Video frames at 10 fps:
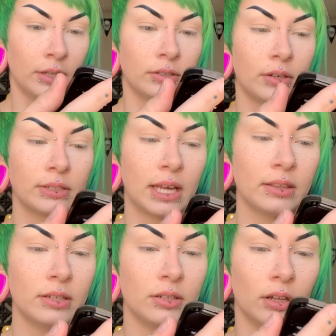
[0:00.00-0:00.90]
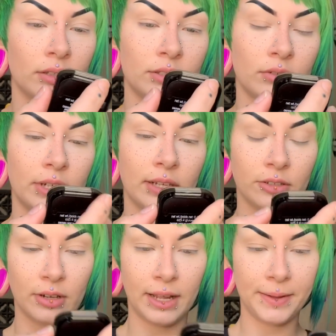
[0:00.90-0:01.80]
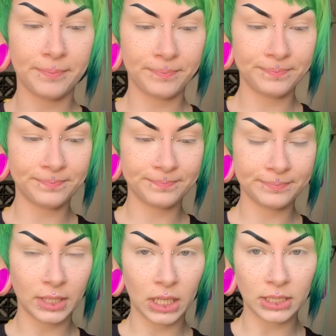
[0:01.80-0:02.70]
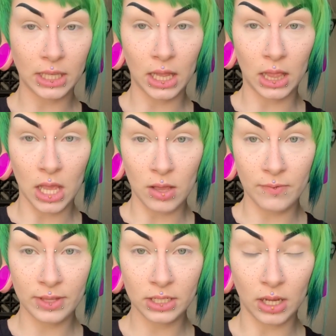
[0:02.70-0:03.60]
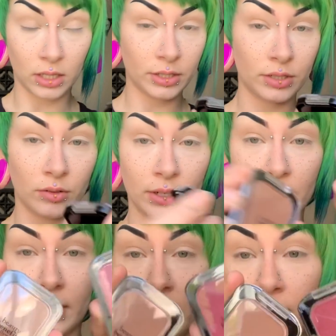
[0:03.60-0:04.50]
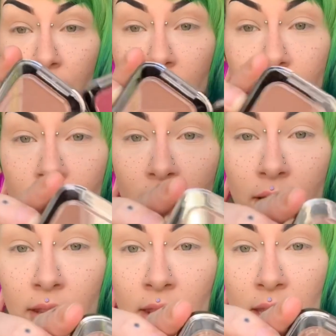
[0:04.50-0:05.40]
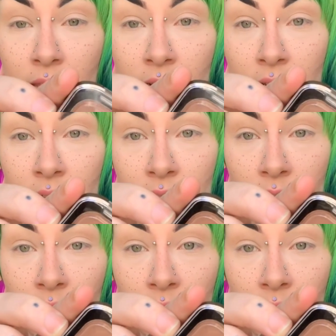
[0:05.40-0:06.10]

So I was at the dollar store yesterday, because I love the dollar store, and I found these.